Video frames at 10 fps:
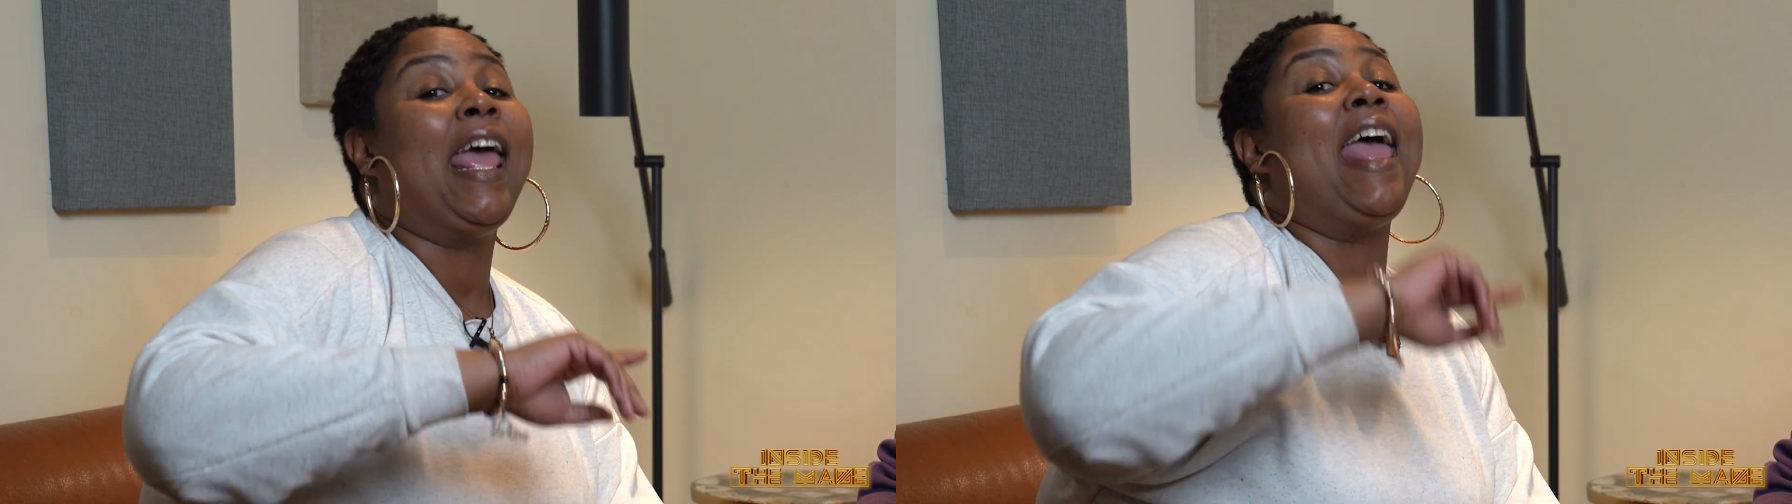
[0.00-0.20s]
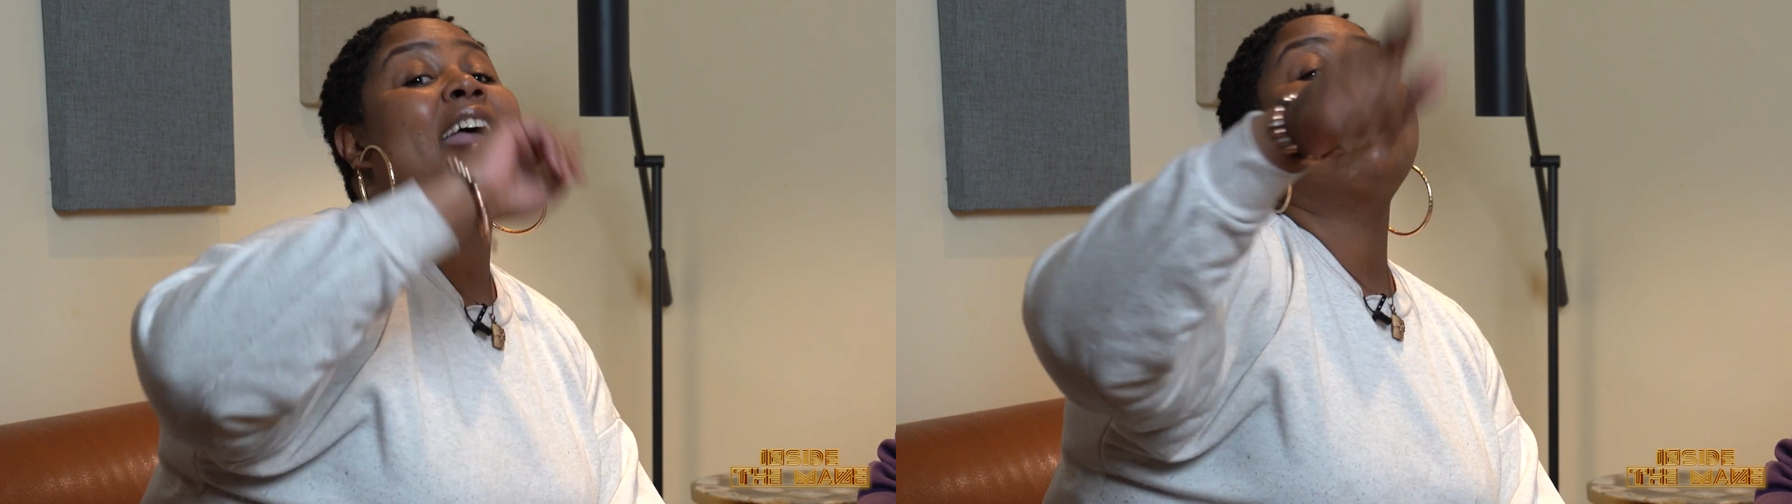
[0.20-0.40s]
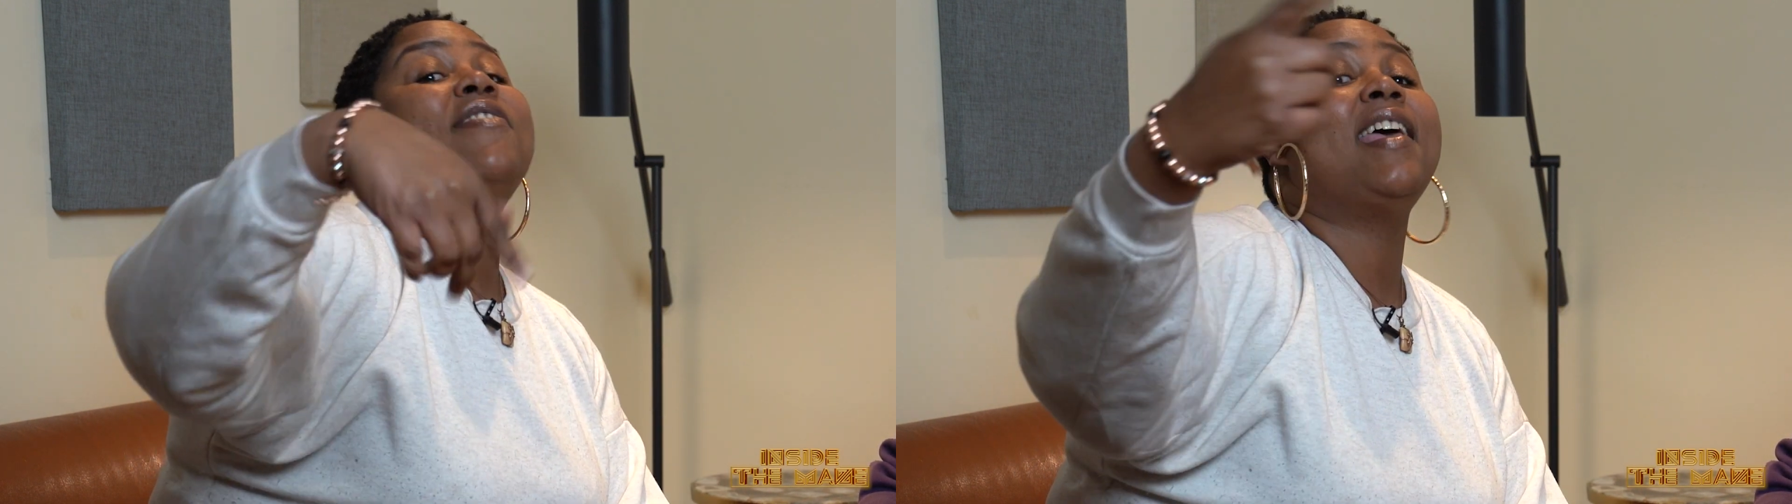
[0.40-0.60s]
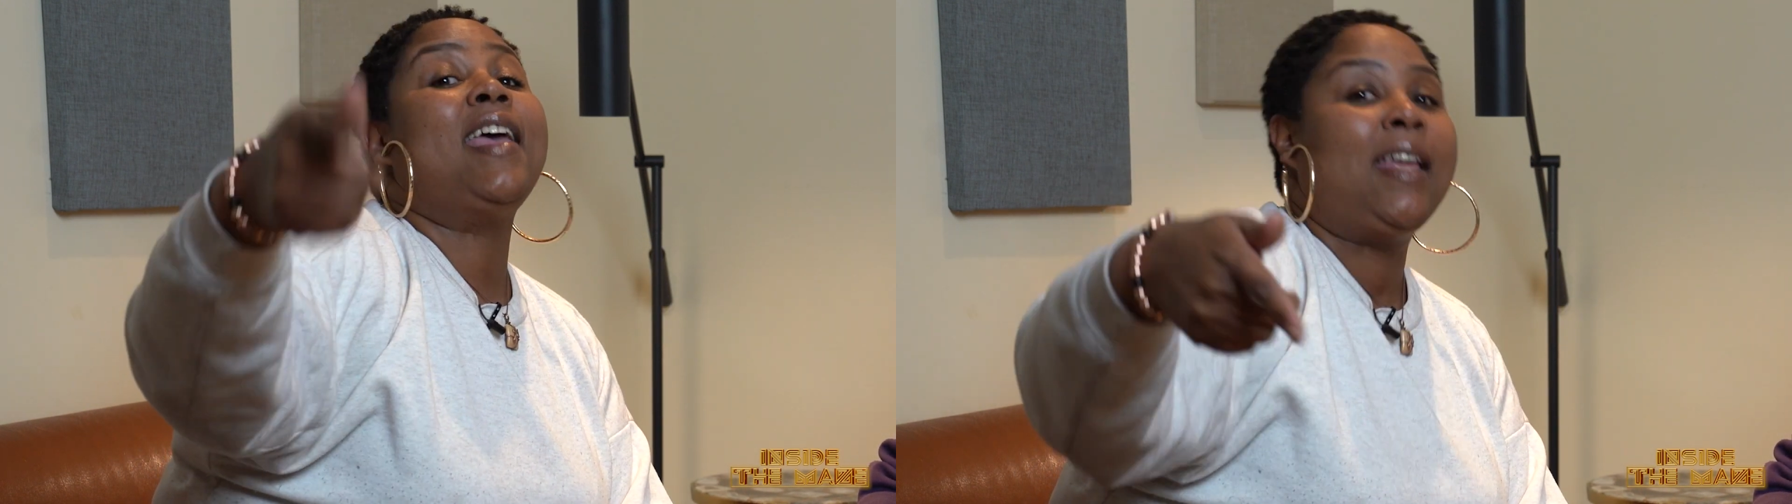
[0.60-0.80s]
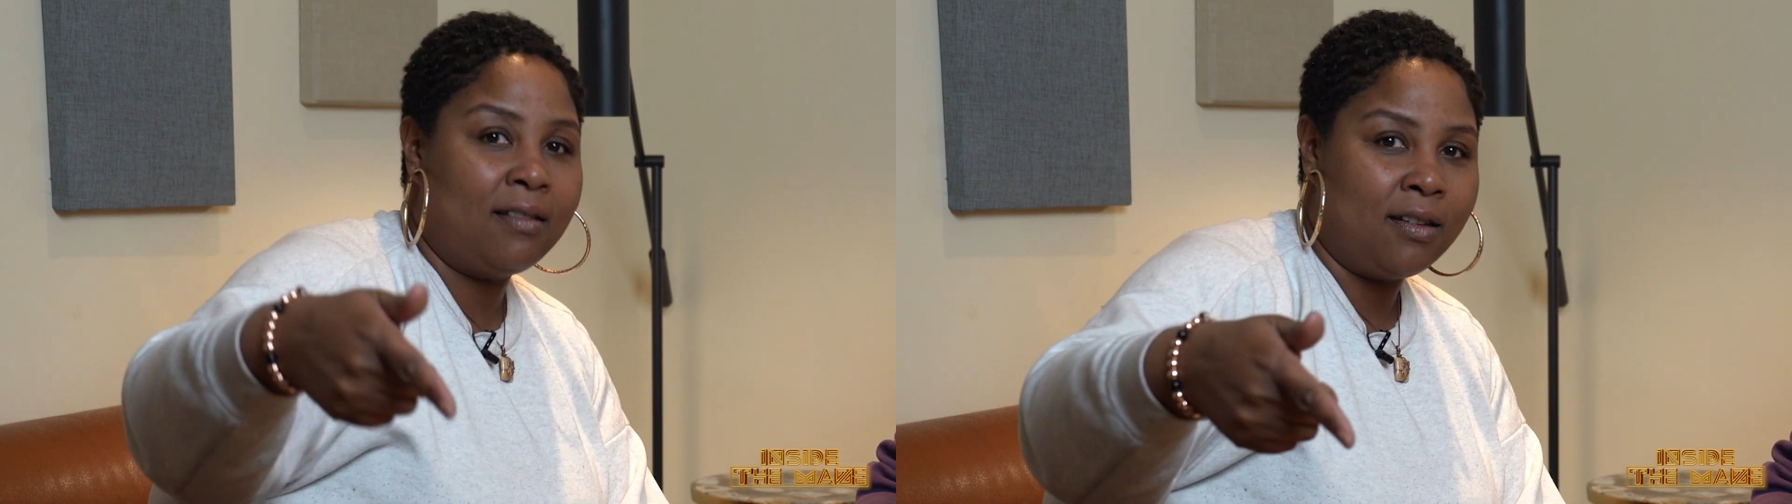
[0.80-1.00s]
And
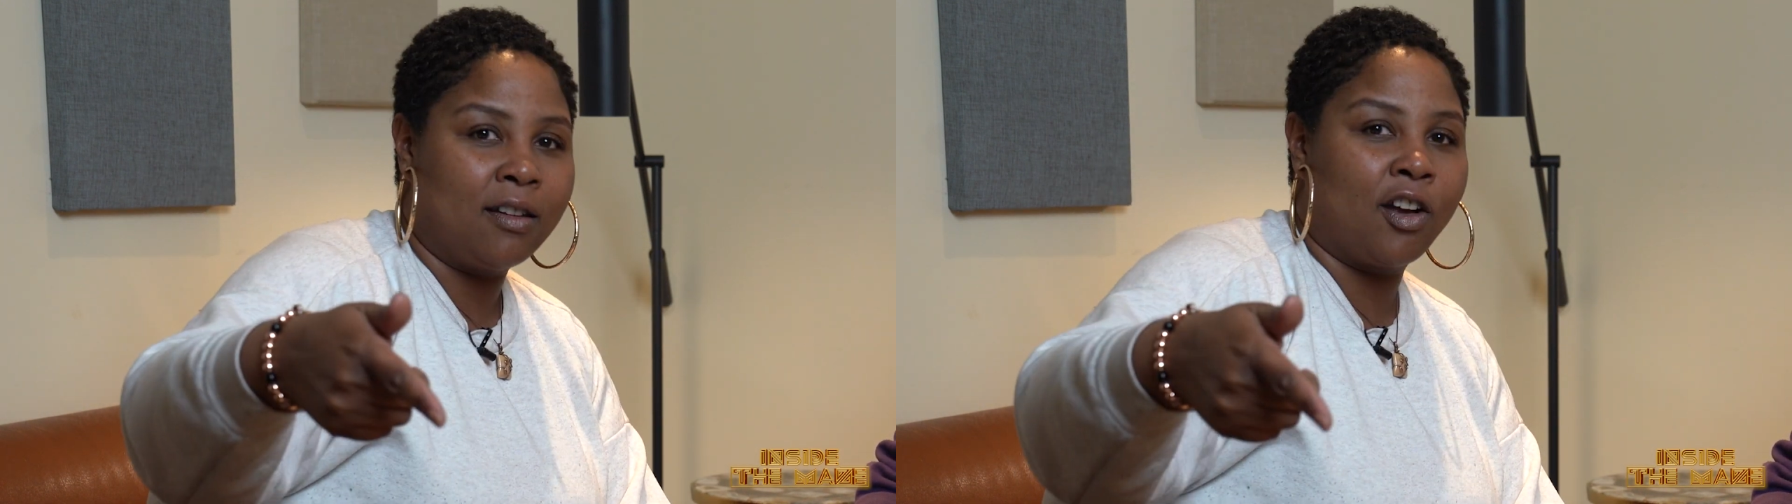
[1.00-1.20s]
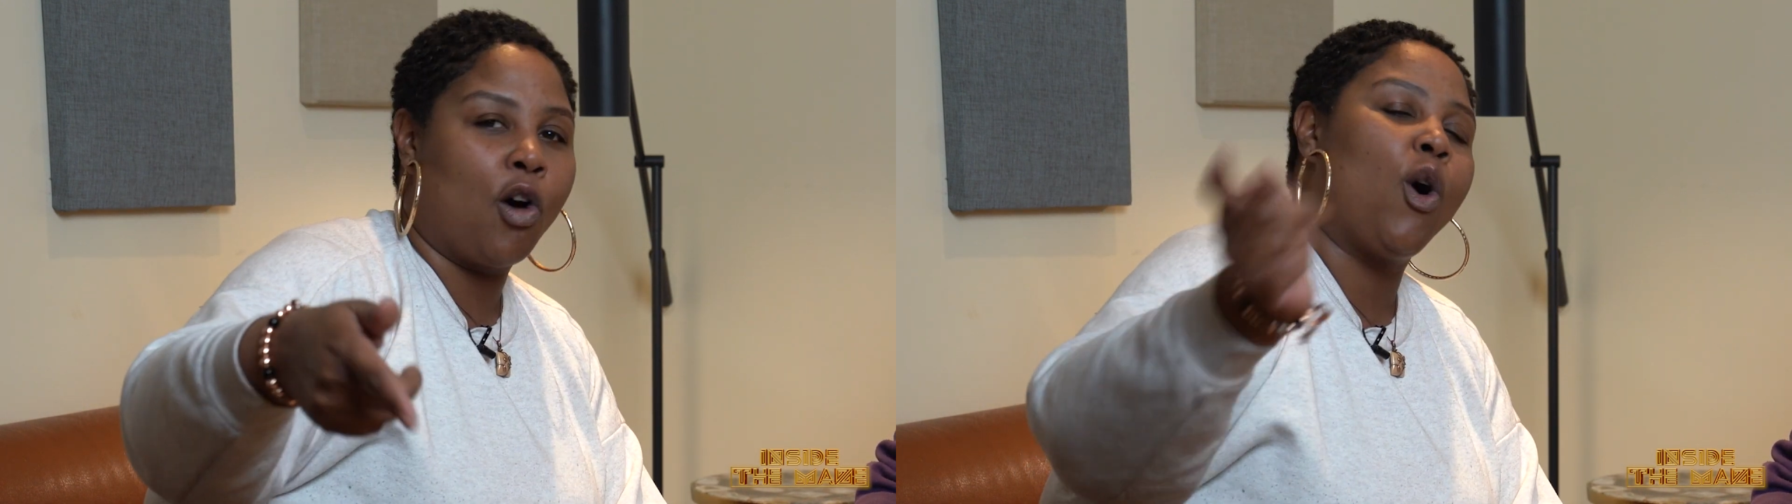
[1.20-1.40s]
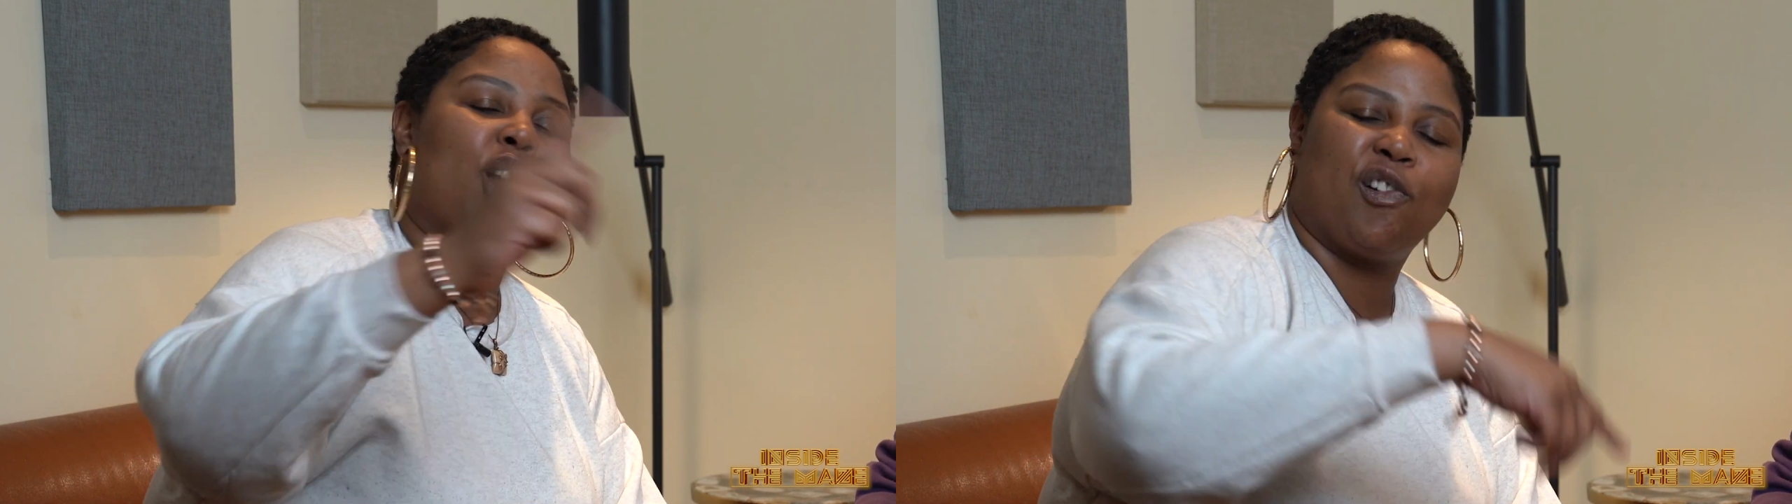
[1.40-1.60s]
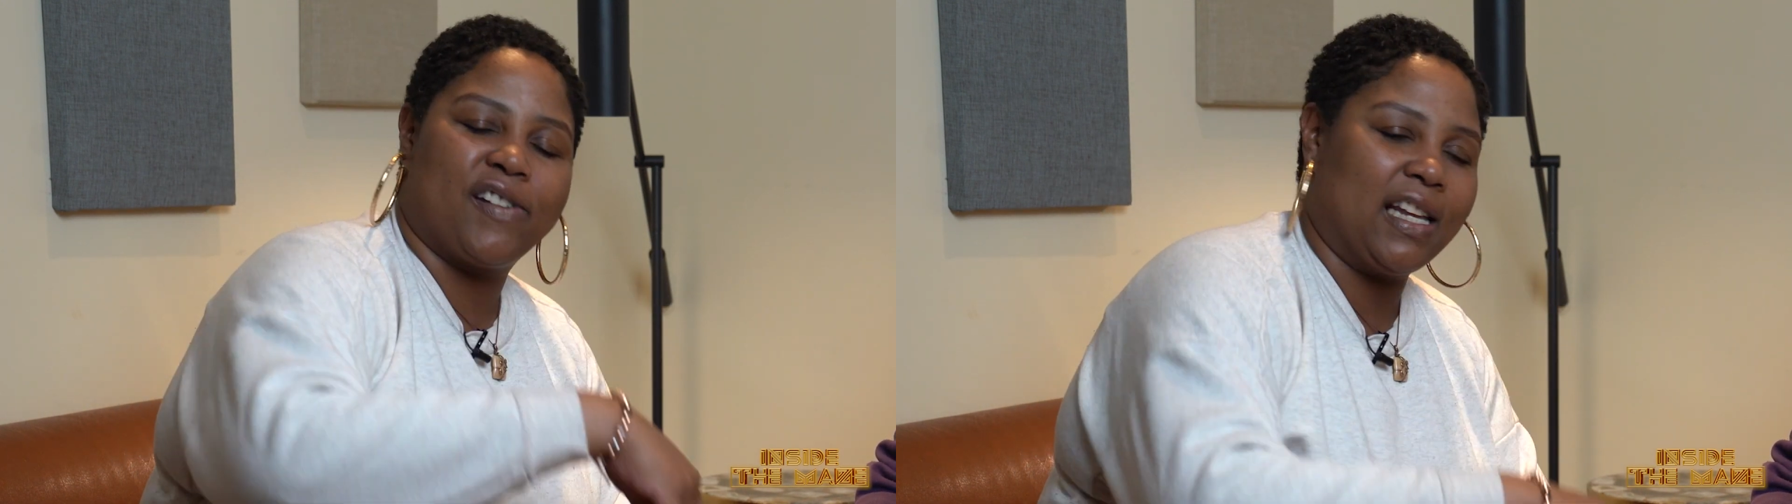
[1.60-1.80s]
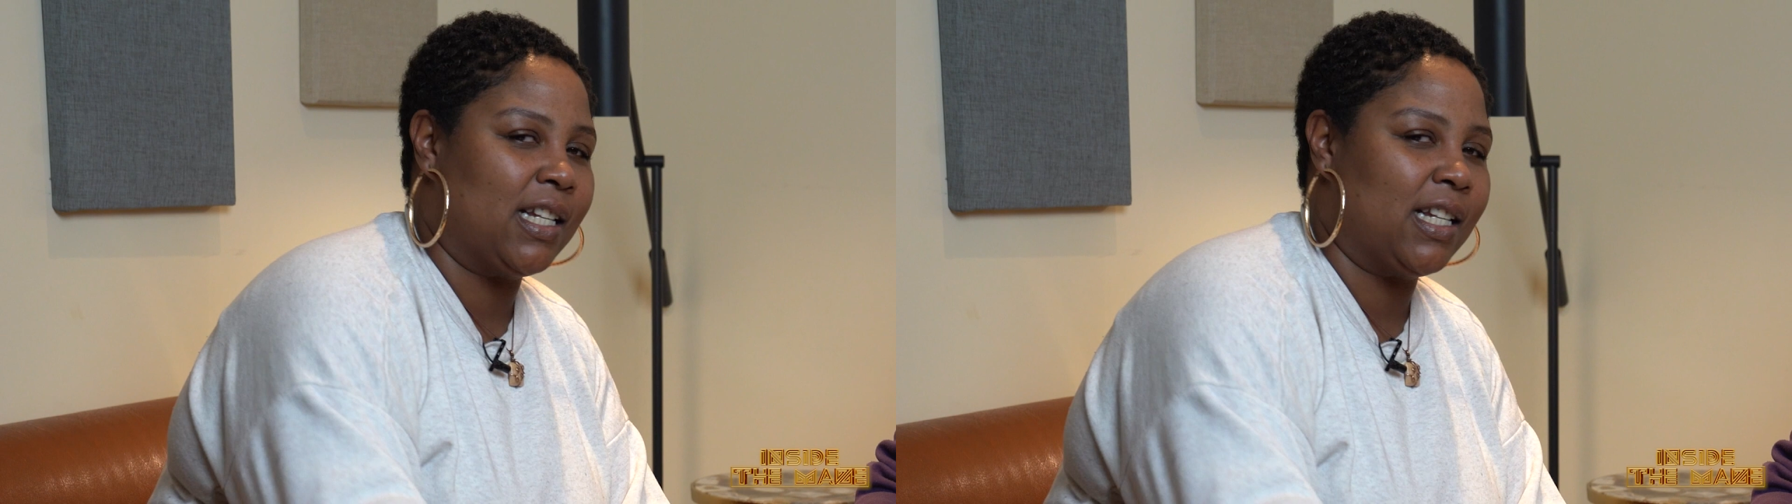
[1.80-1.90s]
then go on over to